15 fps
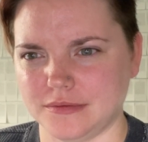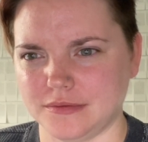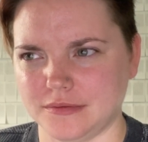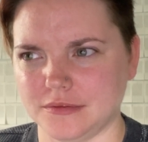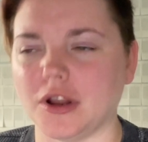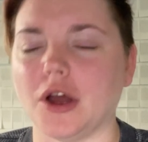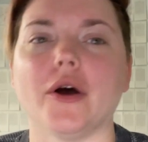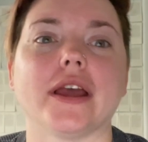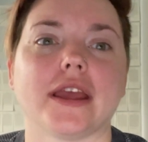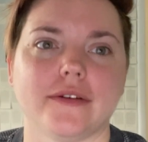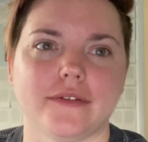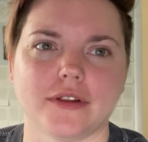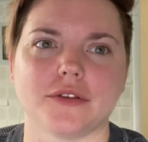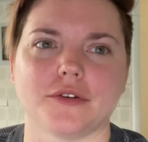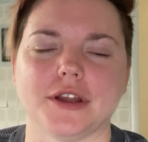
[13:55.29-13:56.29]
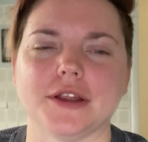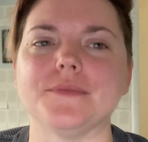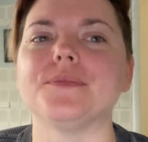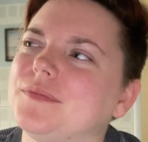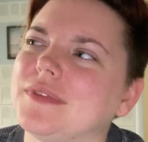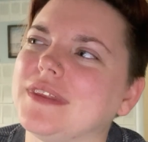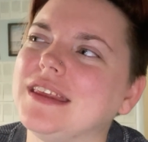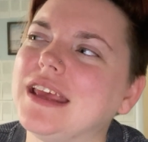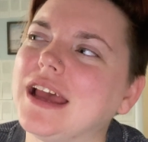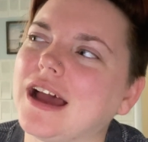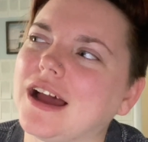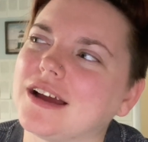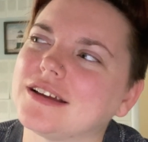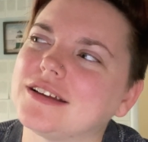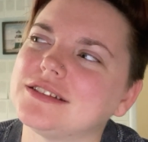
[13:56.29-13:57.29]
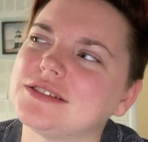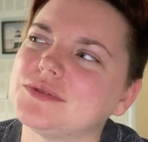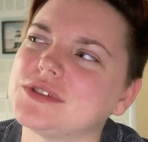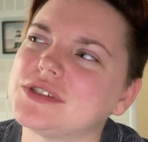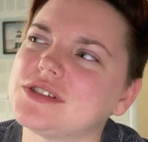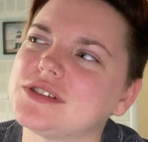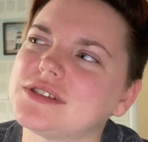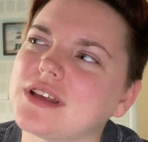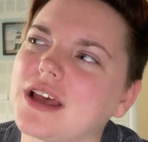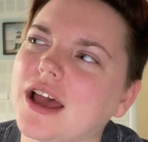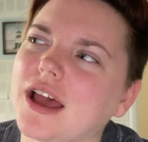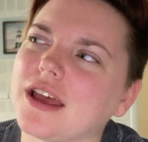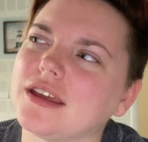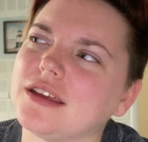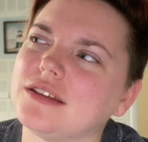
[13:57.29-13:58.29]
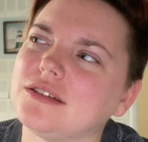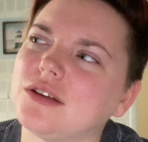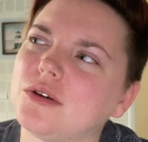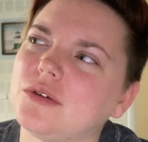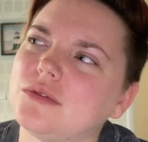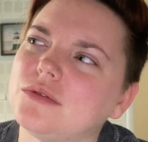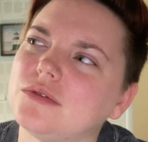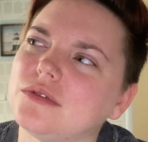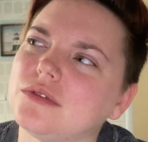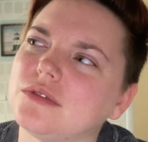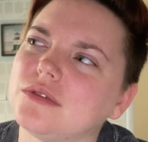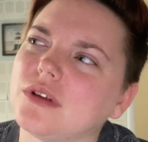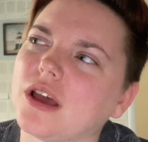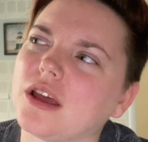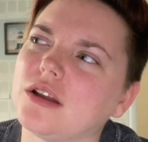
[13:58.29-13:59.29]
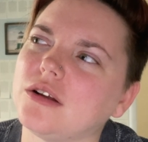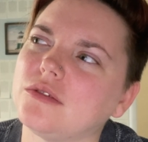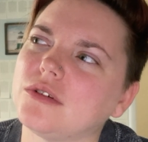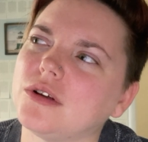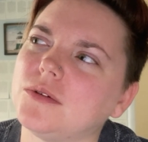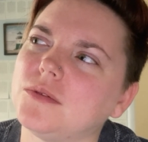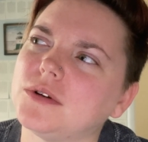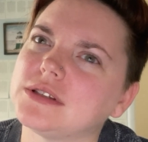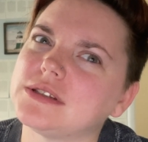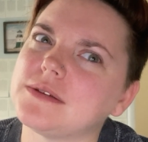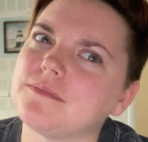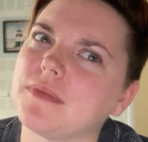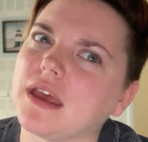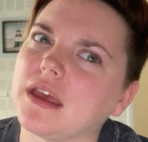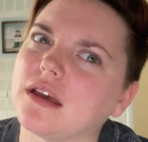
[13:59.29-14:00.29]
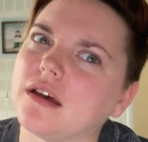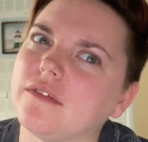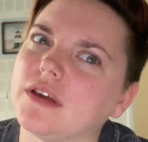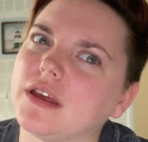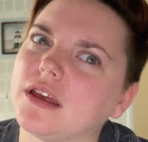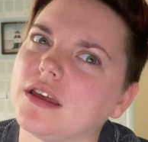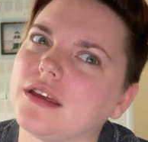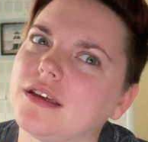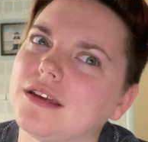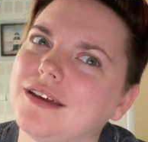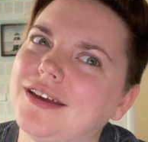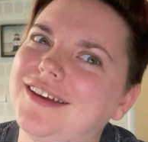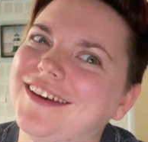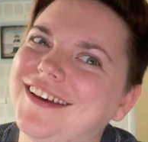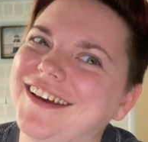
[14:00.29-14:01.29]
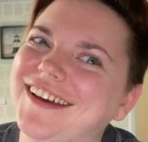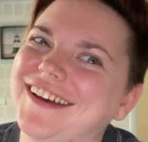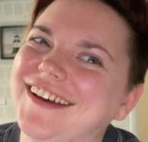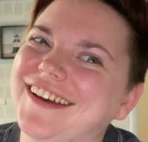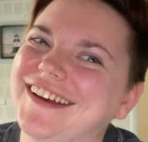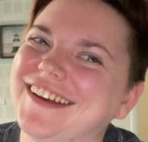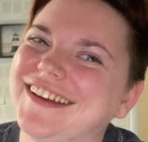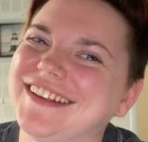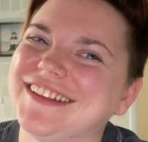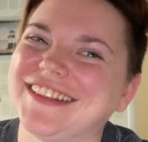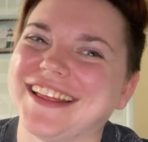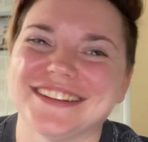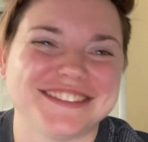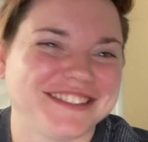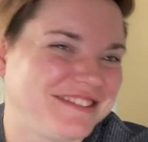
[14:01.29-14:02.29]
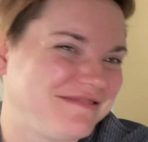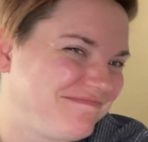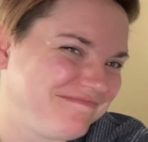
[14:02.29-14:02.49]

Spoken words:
No, I gave it a 3. Yeah, because it was just, I don't know what to make of it. It's